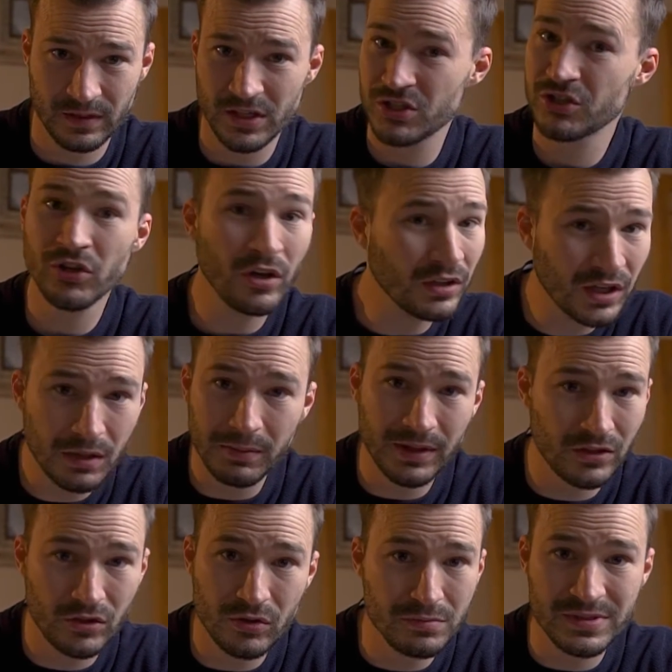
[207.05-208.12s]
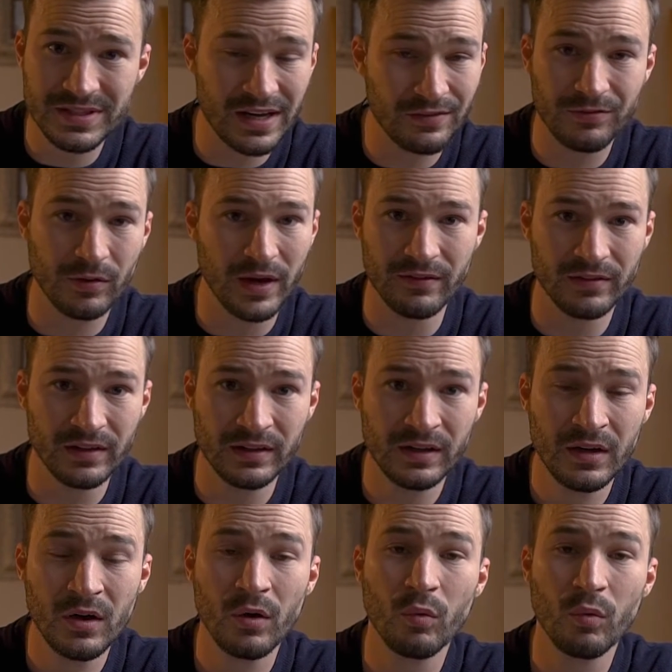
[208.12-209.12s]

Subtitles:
It's not going to be doomsday forever.